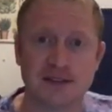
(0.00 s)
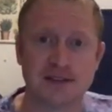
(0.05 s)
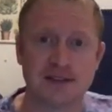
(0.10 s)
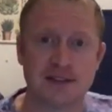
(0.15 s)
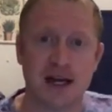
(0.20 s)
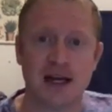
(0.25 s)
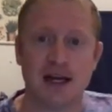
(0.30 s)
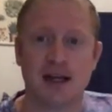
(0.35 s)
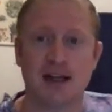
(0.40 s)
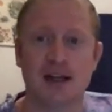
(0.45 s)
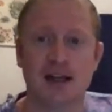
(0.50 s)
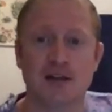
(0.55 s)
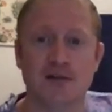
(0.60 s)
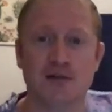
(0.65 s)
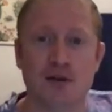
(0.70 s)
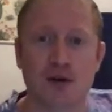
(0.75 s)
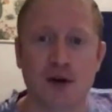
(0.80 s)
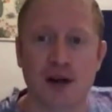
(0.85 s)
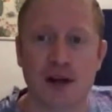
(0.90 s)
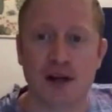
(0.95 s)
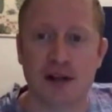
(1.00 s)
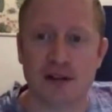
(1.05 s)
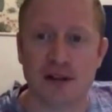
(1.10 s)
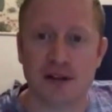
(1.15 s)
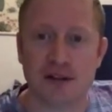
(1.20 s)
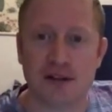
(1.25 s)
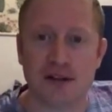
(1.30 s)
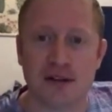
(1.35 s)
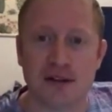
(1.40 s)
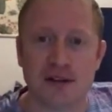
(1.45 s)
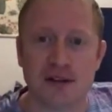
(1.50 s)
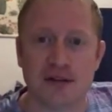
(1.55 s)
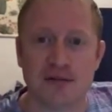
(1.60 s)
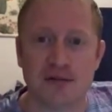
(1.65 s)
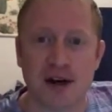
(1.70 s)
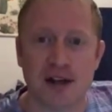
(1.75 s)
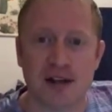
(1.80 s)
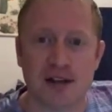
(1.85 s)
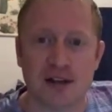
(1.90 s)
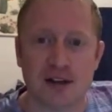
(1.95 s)
I can give you a hint. It's
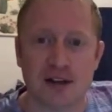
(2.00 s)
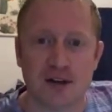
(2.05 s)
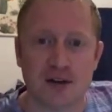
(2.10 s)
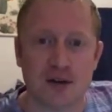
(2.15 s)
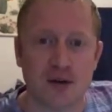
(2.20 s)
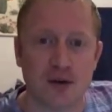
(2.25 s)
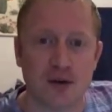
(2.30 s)
right here.